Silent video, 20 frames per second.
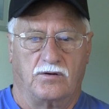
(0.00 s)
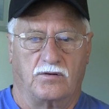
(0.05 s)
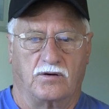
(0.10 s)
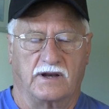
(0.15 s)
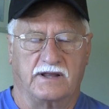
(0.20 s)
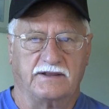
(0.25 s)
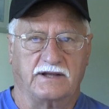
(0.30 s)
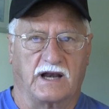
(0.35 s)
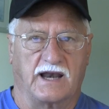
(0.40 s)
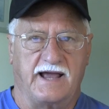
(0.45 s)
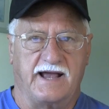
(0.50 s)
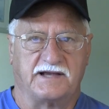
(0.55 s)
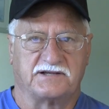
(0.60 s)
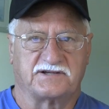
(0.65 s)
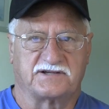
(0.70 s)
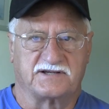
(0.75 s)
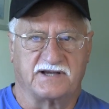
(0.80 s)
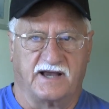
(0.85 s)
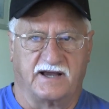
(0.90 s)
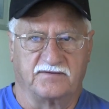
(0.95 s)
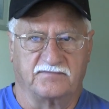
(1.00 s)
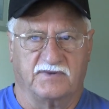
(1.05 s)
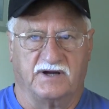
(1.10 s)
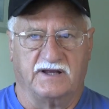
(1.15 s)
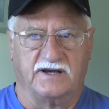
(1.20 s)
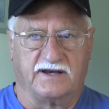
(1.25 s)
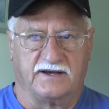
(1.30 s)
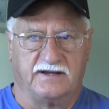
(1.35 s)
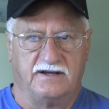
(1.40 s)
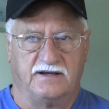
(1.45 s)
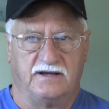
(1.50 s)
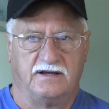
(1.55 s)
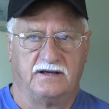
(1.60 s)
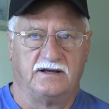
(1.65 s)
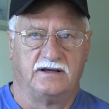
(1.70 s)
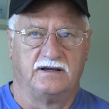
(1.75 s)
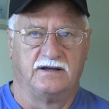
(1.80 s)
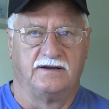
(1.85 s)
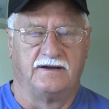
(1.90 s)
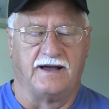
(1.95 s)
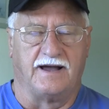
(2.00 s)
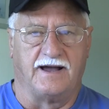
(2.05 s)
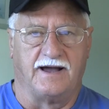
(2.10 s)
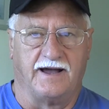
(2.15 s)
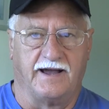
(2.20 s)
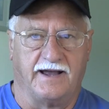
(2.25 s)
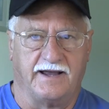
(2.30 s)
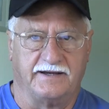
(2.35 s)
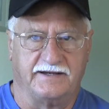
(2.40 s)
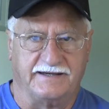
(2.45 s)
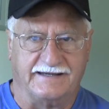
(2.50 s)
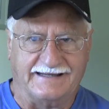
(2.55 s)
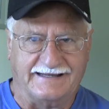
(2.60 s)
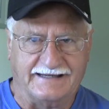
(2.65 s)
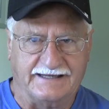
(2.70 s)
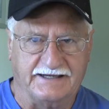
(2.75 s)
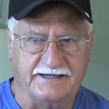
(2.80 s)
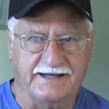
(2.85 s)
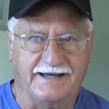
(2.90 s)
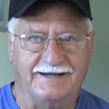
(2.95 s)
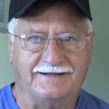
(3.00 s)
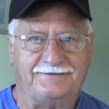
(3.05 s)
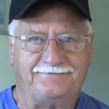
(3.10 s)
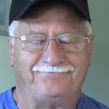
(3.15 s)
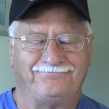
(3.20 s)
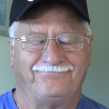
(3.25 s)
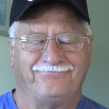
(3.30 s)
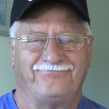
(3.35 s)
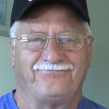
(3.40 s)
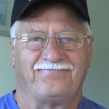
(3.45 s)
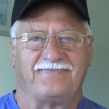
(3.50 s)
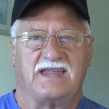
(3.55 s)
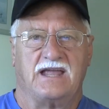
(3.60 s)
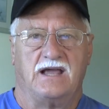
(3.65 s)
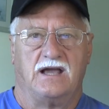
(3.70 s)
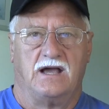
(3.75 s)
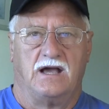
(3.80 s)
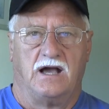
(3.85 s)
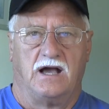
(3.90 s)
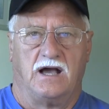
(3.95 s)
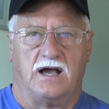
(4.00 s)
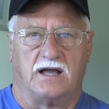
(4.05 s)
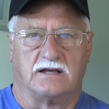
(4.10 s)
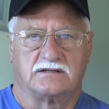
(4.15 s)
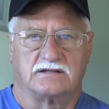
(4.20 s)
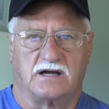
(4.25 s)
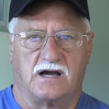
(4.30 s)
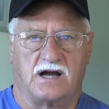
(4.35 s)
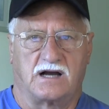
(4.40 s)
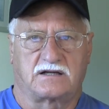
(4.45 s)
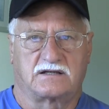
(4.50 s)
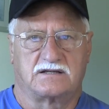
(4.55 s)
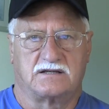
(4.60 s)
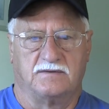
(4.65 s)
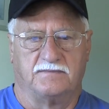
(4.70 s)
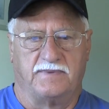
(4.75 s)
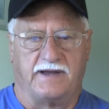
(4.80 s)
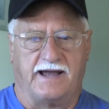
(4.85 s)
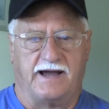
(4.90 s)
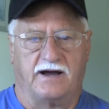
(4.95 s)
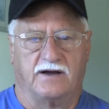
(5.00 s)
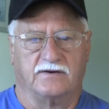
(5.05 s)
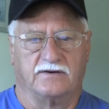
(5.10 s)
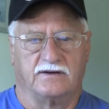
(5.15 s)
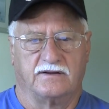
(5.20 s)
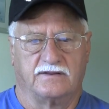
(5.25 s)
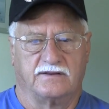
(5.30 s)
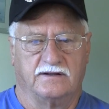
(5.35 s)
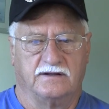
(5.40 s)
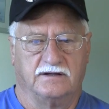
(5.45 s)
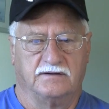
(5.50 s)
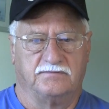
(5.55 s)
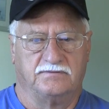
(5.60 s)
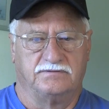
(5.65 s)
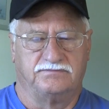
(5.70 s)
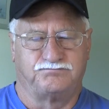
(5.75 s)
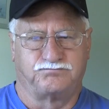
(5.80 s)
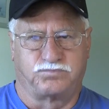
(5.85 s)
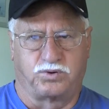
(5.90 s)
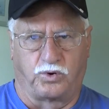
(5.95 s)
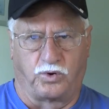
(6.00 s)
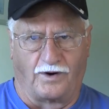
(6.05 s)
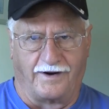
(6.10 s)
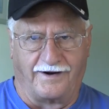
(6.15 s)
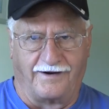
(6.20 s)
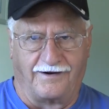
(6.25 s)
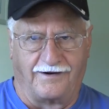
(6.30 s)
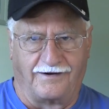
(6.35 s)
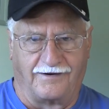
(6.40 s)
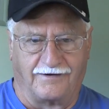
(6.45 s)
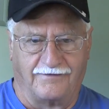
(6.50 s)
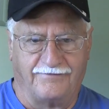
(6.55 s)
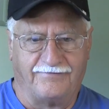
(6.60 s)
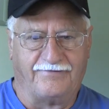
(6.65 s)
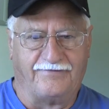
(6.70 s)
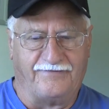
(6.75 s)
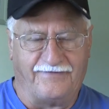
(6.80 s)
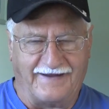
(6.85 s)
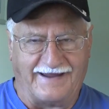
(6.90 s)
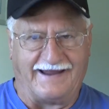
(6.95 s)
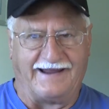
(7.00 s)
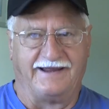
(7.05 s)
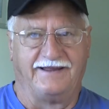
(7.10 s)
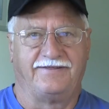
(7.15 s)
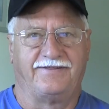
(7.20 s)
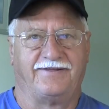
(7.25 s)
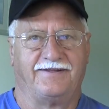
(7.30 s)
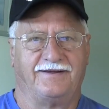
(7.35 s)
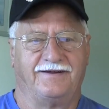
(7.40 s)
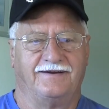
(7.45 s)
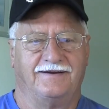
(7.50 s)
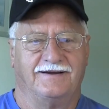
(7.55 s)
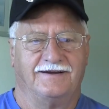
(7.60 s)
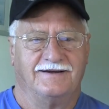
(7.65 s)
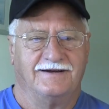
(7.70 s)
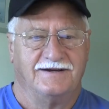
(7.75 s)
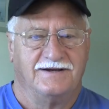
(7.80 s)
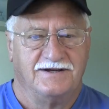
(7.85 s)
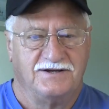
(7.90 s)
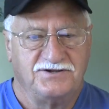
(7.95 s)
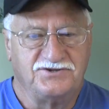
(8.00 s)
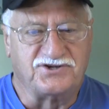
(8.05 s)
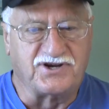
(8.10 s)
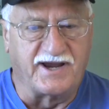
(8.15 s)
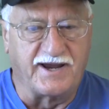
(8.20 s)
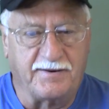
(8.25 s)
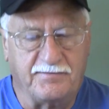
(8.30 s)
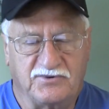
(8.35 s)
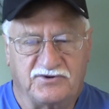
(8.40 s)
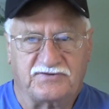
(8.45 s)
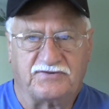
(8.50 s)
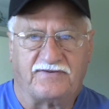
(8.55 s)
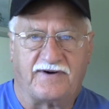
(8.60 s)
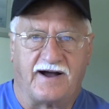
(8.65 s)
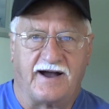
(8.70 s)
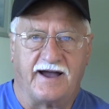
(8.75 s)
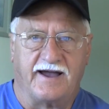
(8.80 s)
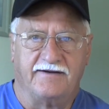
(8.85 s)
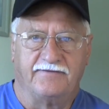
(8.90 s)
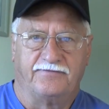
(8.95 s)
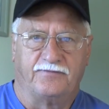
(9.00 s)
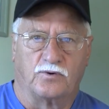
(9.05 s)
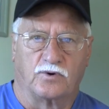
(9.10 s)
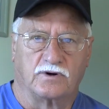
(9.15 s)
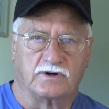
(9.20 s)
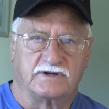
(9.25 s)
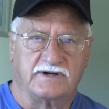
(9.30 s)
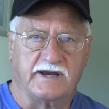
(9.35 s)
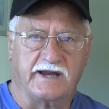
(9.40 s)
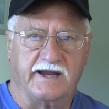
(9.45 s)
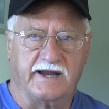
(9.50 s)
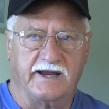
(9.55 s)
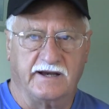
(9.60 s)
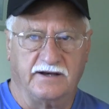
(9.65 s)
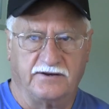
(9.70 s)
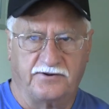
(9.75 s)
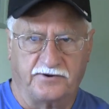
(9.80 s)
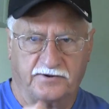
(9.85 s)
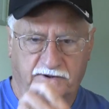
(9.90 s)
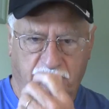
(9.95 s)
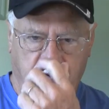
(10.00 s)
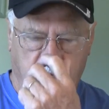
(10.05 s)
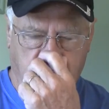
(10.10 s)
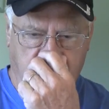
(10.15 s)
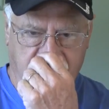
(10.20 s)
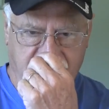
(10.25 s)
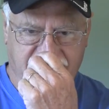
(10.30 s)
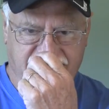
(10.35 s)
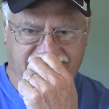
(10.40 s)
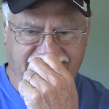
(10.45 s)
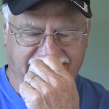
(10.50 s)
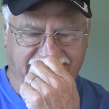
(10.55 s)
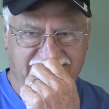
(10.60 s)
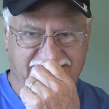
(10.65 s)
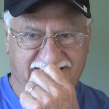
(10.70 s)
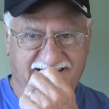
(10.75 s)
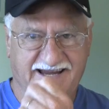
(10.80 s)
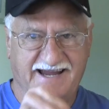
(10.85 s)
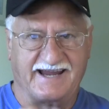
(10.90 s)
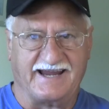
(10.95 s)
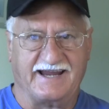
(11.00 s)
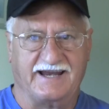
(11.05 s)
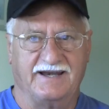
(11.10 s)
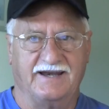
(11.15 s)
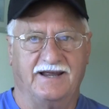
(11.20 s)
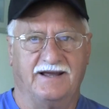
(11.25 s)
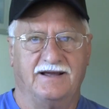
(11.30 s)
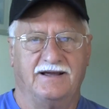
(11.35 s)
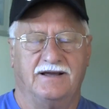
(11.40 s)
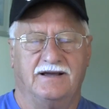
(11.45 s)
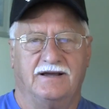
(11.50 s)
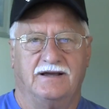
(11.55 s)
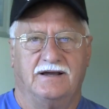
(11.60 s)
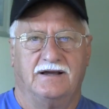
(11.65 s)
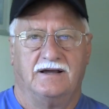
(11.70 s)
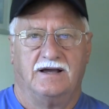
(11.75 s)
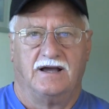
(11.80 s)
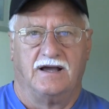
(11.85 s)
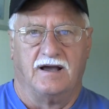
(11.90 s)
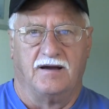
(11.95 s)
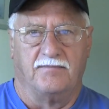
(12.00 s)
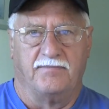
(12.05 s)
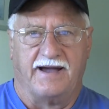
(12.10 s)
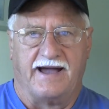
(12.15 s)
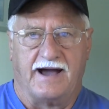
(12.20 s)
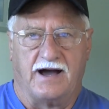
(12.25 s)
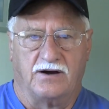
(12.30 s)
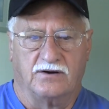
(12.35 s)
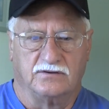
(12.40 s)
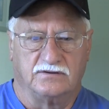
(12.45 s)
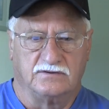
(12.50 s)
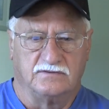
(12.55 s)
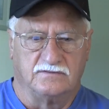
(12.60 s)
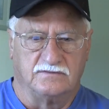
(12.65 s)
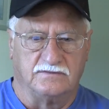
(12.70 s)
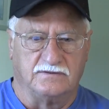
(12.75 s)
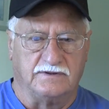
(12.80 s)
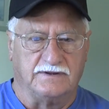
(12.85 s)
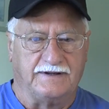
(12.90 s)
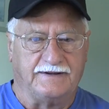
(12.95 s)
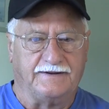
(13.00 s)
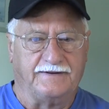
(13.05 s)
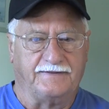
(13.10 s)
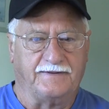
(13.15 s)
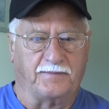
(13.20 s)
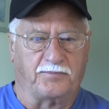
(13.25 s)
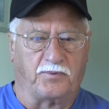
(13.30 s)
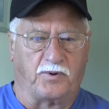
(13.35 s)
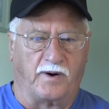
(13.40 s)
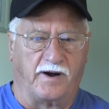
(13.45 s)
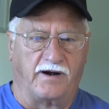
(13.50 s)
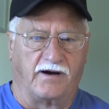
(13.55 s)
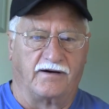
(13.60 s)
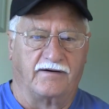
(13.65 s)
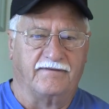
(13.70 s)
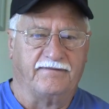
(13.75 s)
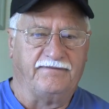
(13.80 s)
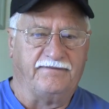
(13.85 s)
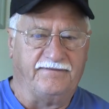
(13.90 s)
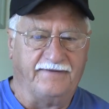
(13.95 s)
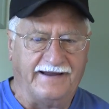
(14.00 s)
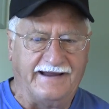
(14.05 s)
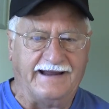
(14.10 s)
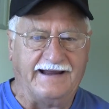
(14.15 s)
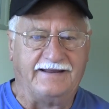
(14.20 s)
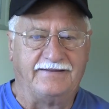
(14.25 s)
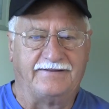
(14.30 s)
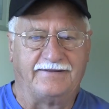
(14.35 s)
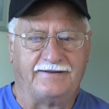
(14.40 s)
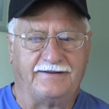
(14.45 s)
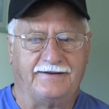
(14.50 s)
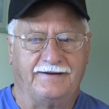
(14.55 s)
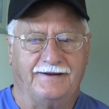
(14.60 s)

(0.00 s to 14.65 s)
Well, in the last segment I did, I talked about the prayer of faith, James 5, 14 through 16, about the prayer of faith